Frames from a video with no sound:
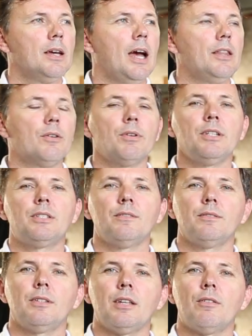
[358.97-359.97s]
And the
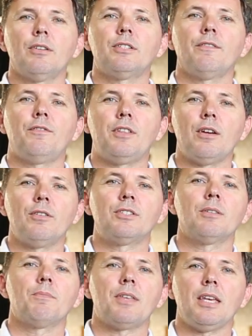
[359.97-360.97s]
reason, there is
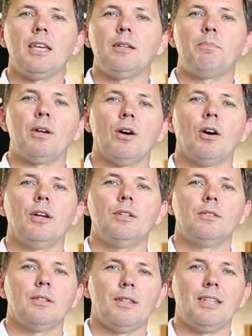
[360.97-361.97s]
some thinking
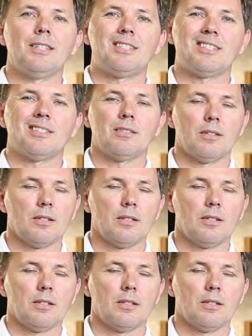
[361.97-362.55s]
behind this,